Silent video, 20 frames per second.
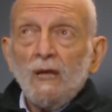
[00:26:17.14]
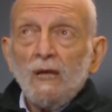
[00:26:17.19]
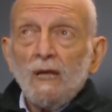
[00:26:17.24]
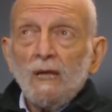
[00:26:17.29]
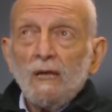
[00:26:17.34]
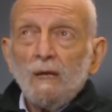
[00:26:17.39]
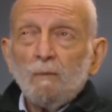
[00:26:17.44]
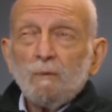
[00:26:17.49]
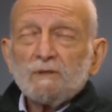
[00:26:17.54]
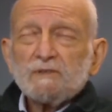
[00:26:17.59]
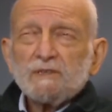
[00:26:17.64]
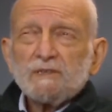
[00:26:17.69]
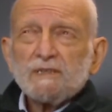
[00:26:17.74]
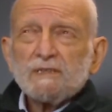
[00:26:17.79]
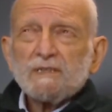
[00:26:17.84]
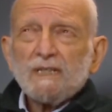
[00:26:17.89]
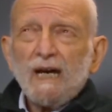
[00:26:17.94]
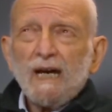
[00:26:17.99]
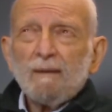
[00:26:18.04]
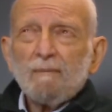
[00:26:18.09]
It was at the
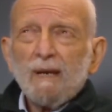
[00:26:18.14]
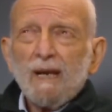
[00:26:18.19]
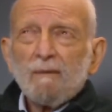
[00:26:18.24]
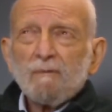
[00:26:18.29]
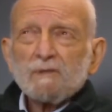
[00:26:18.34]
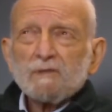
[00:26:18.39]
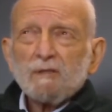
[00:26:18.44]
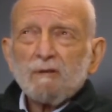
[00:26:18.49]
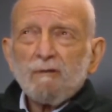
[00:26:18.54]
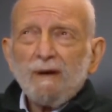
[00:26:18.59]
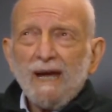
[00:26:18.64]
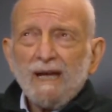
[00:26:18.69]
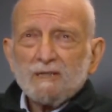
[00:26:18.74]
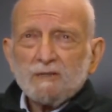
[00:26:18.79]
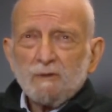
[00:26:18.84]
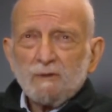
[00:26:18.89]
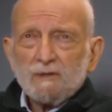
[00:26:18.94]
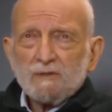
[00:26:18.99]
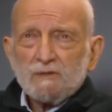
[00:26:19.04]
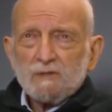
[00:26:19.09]
time when I was a
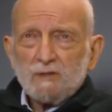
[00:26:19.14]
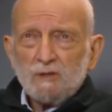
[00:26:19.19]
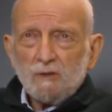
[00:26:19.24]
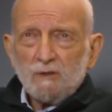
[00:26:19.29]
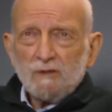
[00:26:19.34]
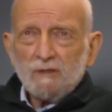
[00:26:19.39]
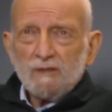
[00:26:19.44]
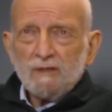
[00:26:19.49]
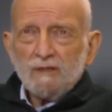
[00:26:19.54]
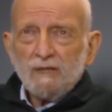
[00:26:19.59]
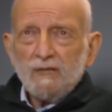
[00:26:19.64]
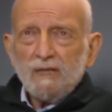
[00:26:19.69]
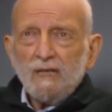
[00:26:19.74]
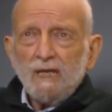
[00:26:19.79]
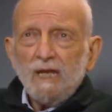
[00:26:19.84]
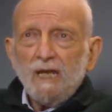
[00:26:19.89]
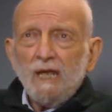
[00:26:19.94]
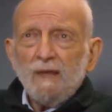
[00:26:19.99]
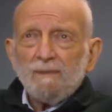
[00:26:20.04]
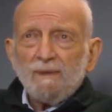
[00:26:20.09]
graduate student
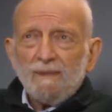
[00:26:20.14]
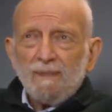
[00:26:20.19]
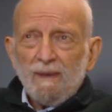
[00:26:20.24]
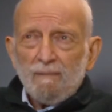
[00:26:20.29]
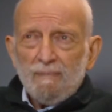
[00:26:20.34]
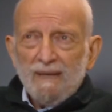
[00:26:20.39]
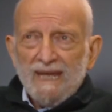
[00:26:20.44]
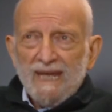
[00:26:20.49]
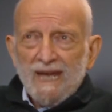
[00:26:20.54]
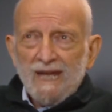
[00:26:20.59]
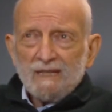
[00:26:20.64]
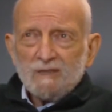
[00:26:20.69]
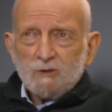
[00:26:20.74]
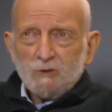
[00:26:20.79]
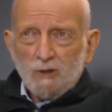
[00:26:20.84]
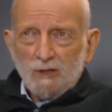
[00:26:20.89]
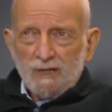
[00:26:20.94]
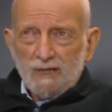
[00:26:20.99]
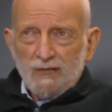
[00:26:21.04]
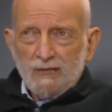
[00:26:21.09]
that they began
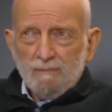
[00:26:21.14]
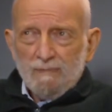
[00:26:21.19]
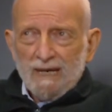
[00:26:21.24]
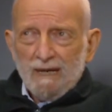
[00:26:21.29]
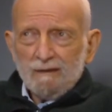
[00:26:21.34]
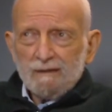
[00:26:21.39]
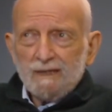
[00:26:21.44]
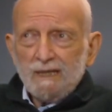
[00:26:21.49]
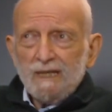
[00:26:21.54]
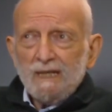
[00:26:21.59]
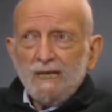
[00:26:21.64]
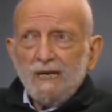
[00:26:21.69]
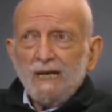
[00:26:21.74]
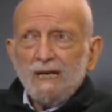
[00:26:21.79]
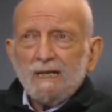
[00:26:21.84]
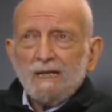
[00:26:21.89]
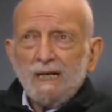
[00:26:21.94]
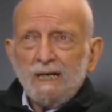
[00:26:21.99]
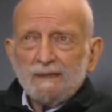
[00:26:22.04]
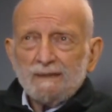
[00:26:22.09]
talking about
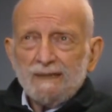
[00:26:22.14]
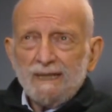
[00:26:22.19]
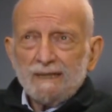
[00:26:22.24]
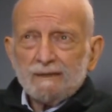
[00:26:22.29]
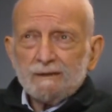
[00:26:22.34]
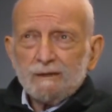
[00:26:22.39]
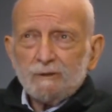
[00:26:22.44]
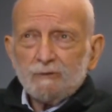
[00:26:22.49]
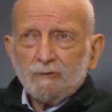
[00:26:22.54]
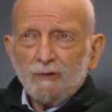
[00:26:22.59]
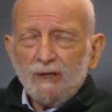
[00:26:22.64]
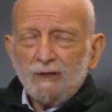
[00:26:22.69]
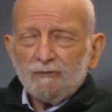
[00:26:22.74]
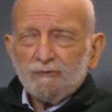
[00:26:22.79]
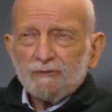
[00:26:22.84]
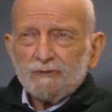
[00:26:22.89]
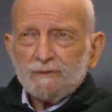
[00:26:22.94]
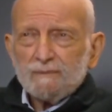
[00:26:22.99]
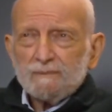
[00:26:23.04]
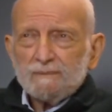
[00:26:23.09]
Continental Drift.